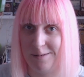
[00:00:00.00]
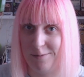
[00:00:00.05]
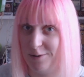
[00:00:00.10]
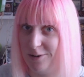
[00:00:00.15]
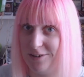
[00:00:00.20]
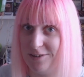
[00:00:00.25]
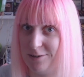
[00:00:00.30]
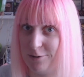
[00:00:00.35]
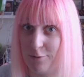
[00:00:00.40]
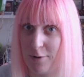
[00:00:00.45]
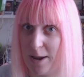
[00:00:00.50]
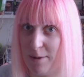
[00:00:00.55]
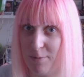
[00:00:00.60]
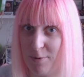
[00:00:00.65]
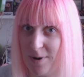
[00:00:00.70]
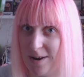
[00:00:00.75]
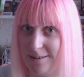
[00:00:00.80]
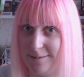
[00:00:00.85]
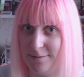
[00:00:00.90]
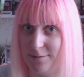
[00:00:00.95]
which is a great
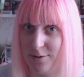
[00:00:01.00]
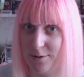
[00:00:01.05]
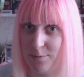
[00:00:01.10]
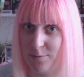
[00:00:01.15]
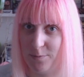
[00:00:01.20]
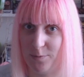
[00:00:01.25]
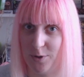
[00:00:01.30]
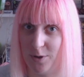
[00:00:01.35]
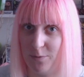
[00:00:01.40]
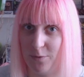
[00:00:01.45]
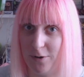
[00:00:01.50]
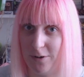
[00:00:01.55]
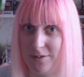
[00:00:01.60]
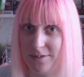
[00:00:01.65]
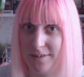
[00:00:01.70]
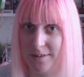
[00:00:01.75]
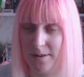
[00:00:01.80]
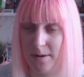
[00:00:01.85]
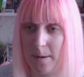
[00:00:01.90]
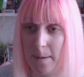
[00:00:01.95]
price for what it was.